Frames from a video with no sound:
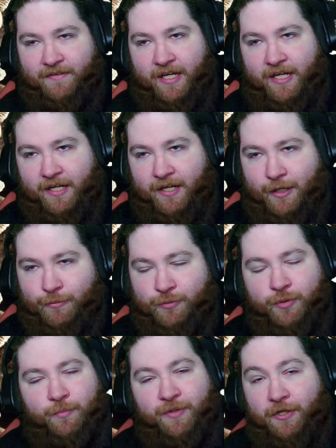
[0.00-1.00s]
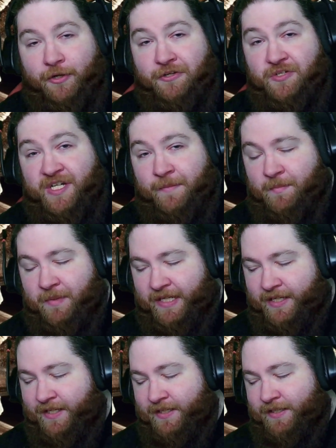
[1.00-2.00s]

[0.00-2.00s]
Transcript: a room with a heart-shaped bed.